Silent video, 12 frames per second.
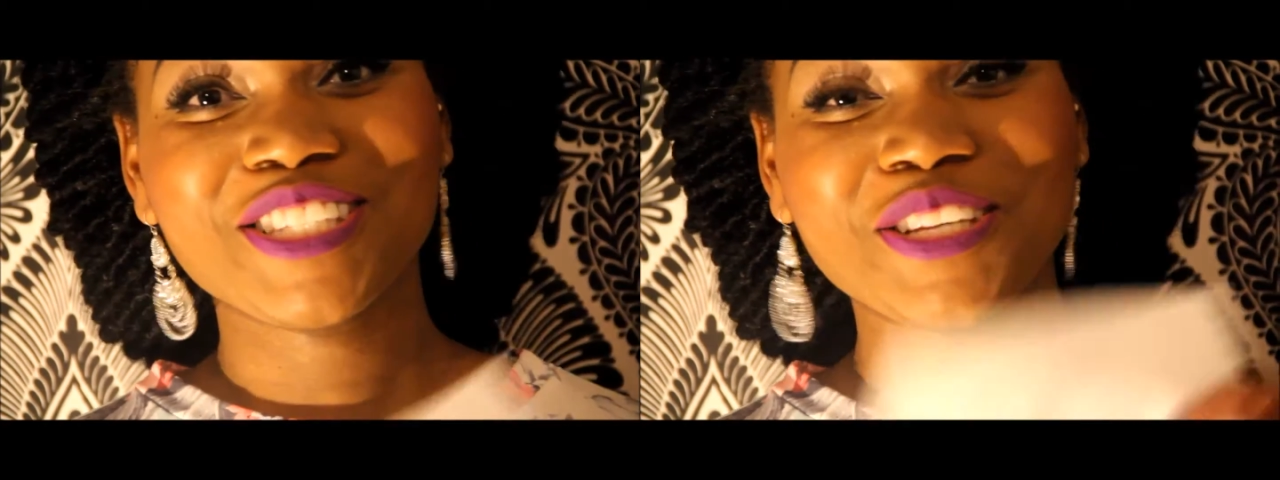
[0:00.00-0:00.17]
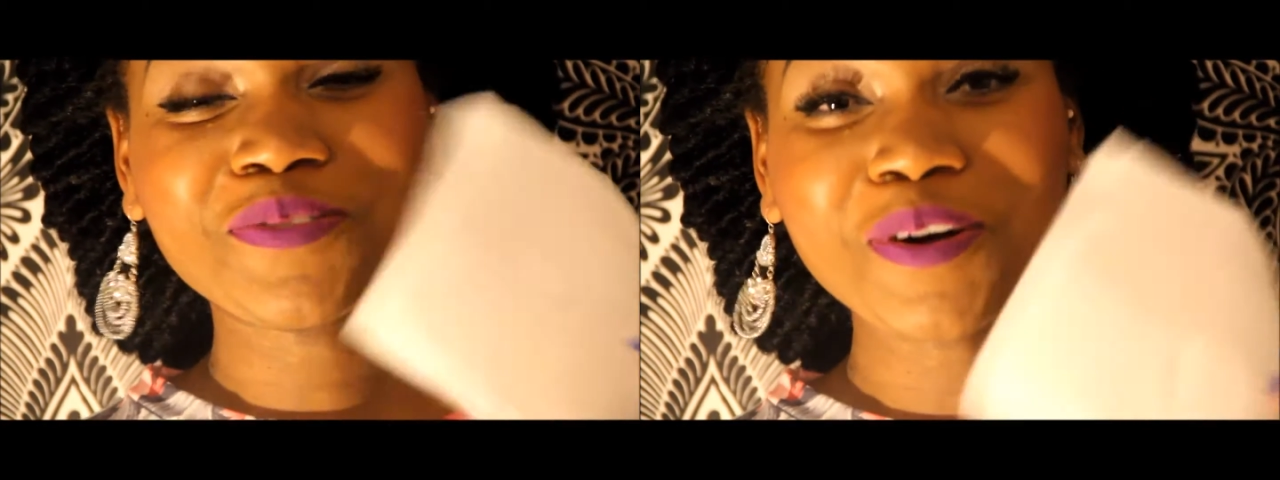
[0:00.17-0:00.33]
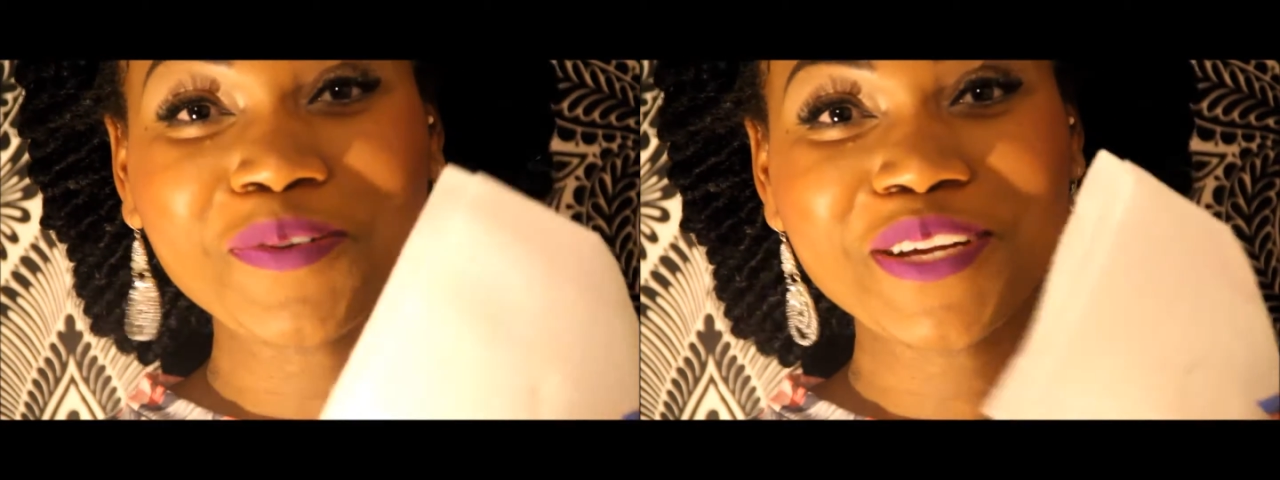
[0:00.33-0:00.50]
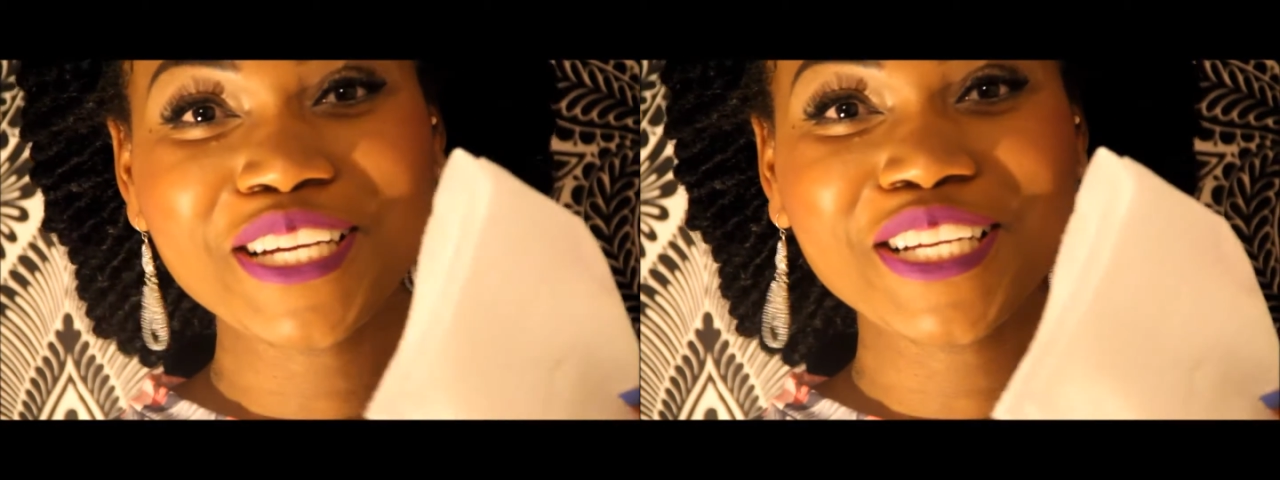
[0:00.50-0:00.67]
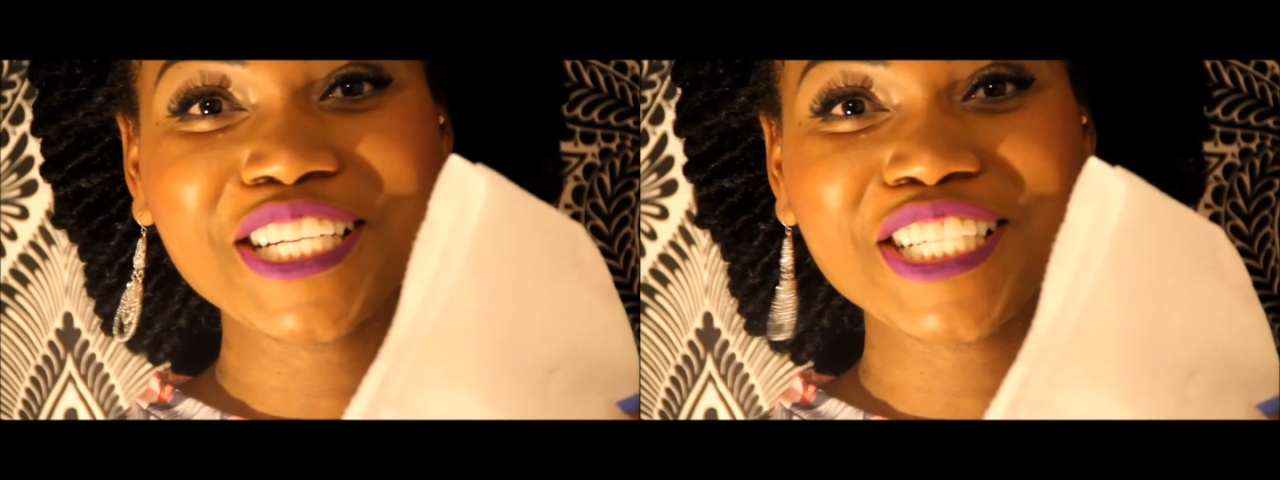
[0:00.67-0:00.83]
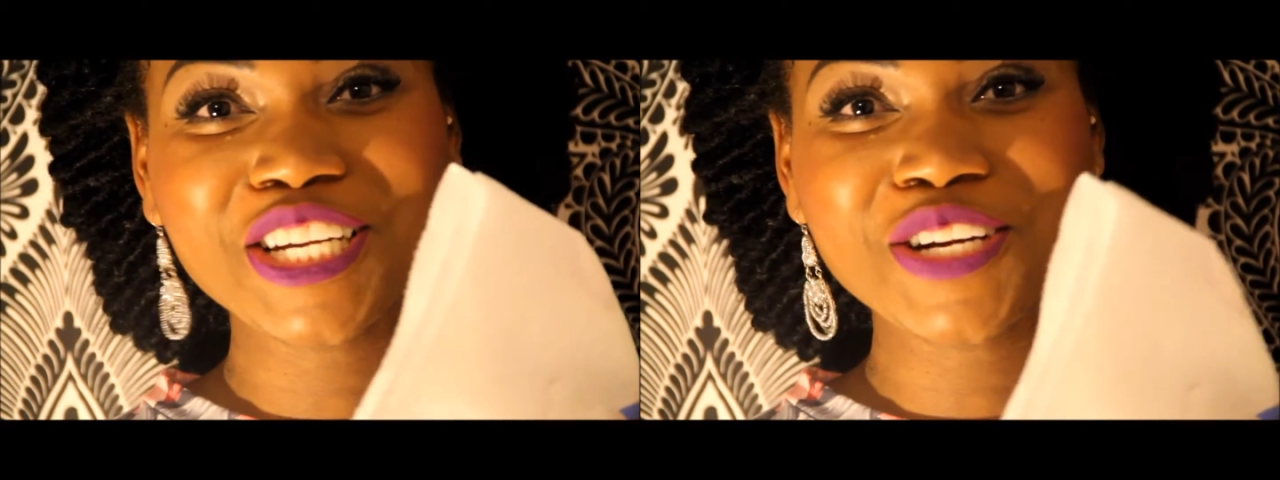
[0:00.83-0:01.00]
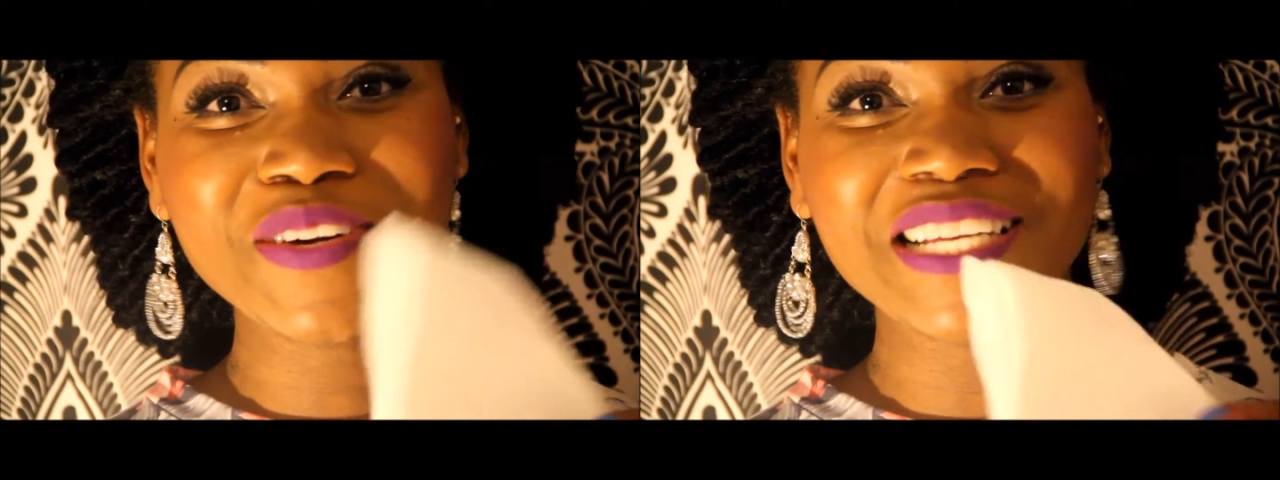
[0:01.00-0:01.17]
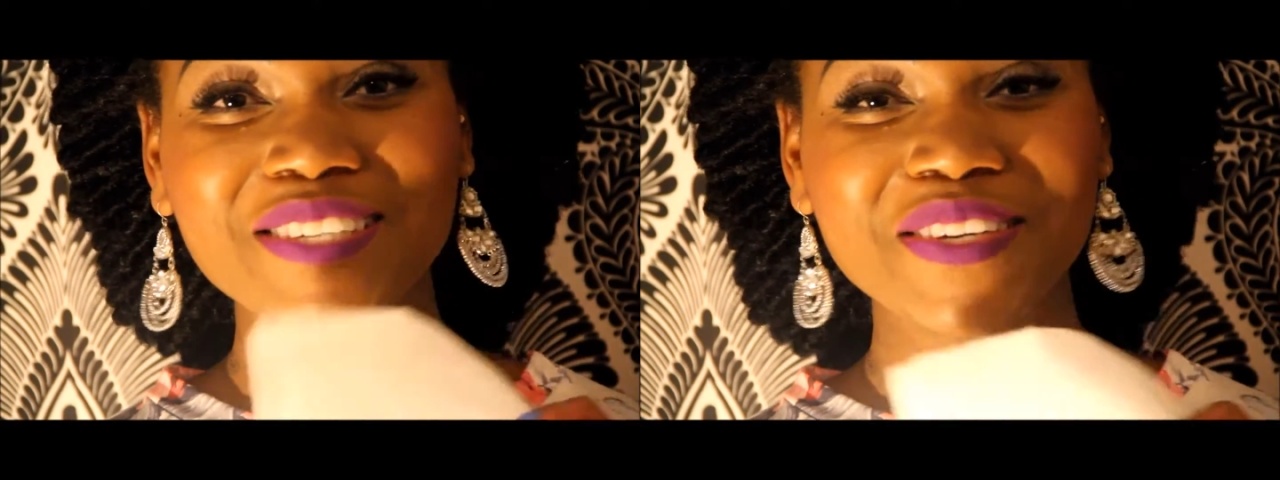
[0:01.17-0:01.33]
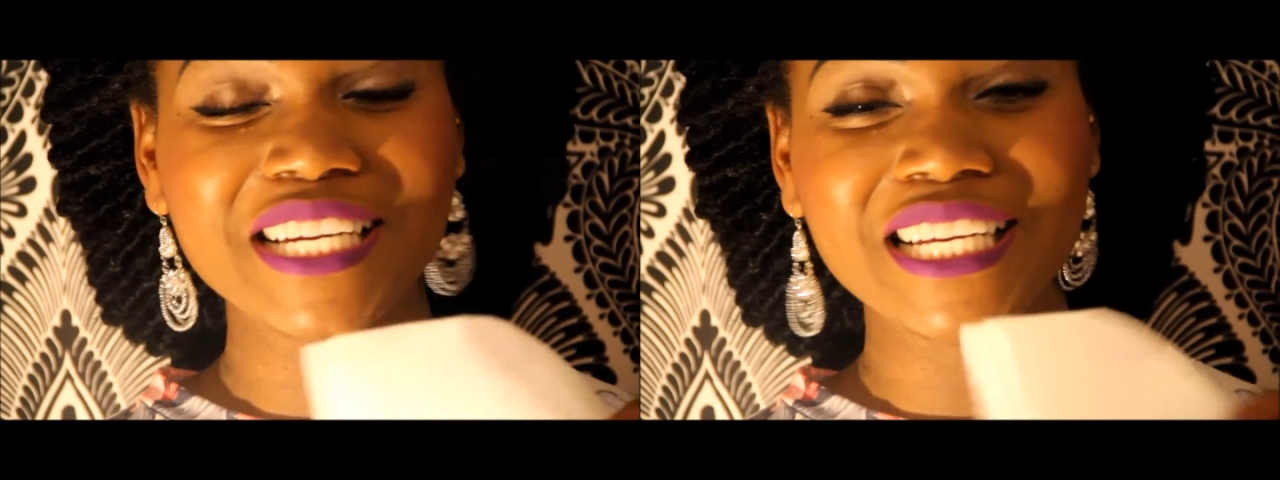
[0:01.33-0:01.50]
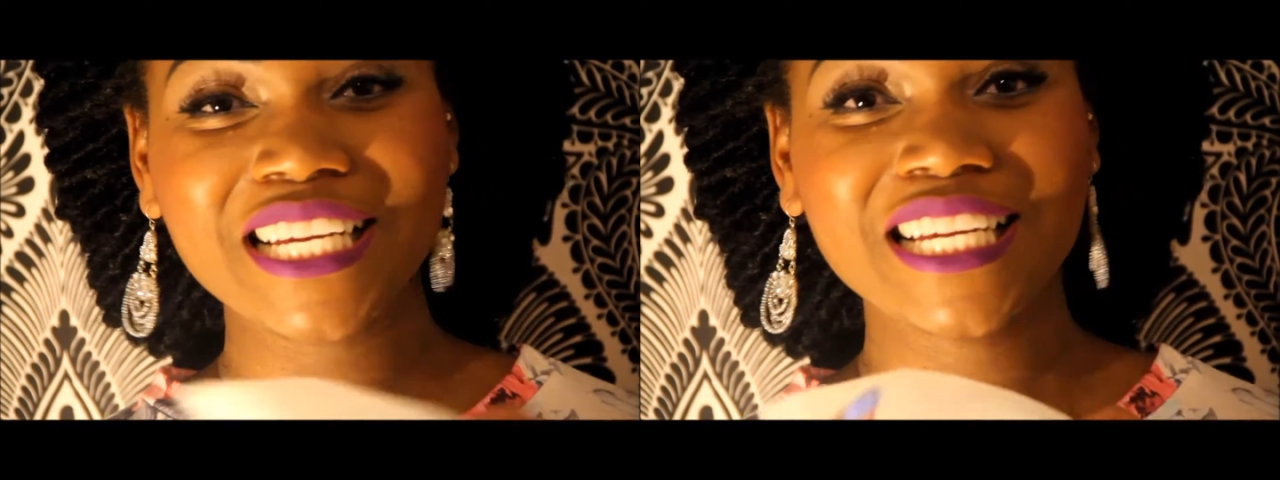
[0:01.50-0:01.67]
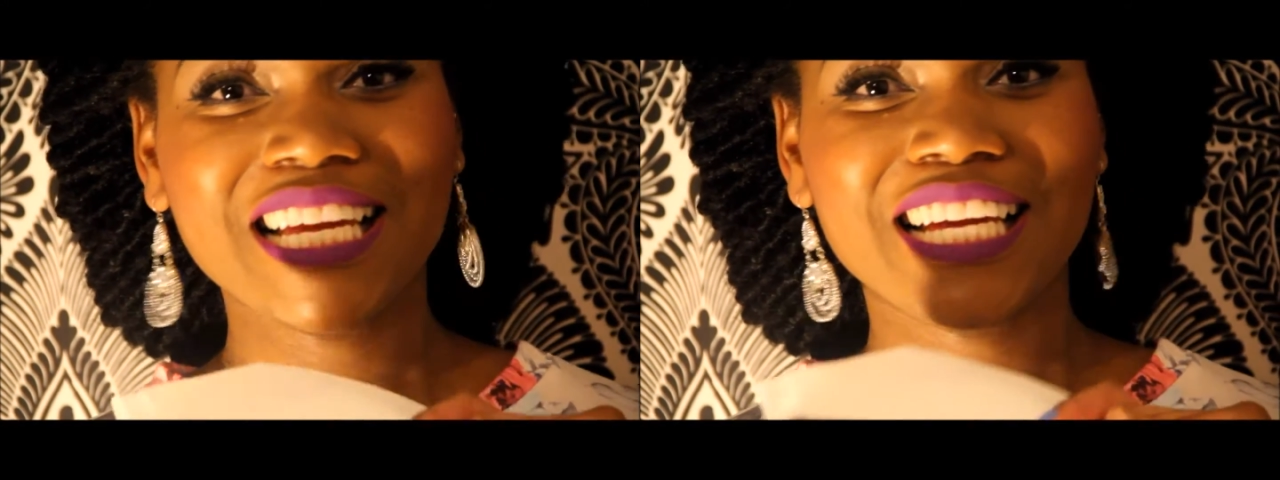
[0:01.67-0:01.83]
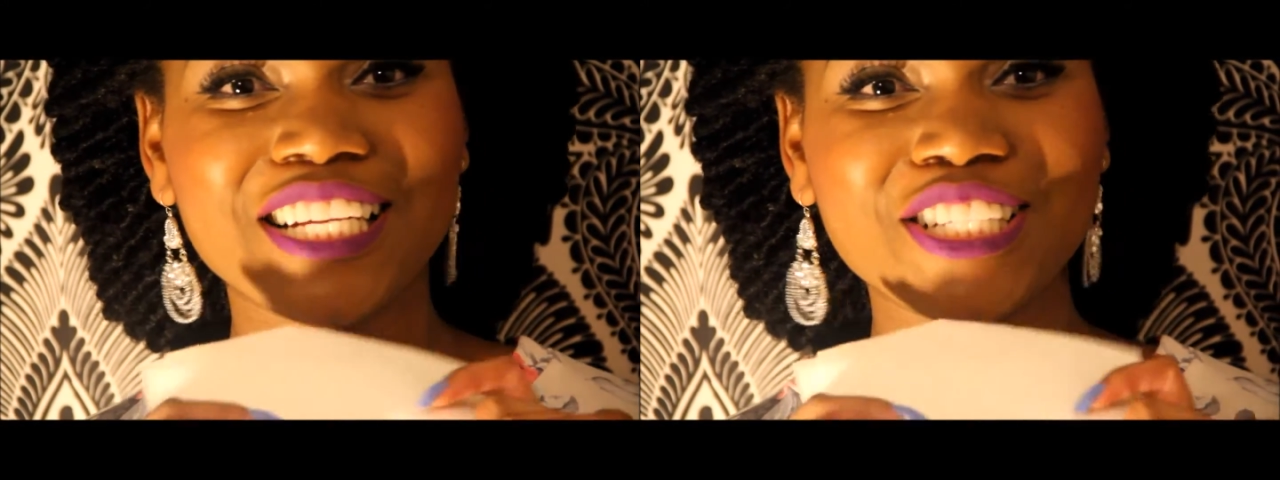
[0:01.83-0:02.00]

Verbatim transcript: so what we're going to do is we're going to